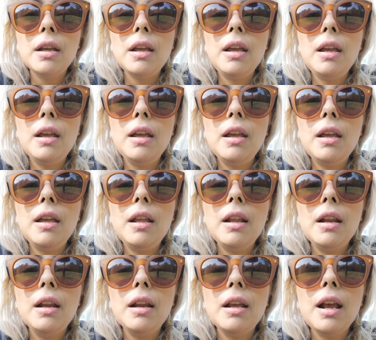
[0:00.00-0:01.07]

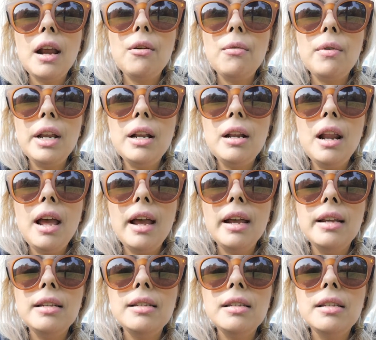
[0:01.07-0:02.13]
And I
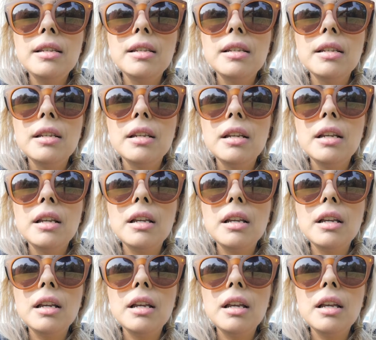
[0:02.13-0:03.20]
realized,
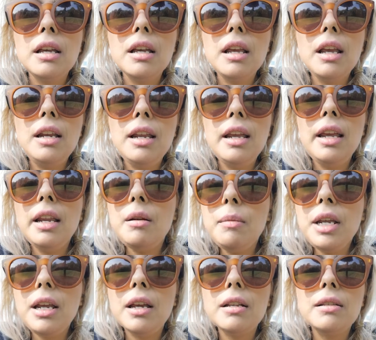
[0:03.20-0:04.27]
and it hit
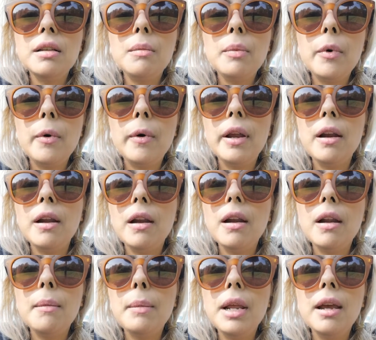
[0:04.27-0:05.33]
me at some point,
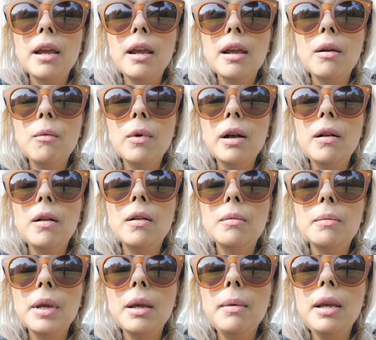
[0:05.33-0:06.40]
and I'm like, well,
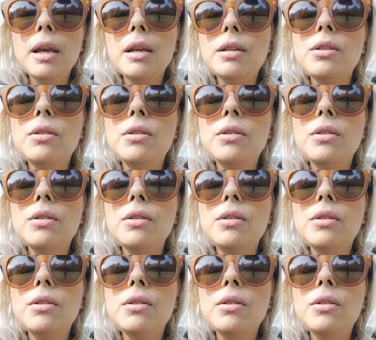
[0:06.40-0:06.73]
maybe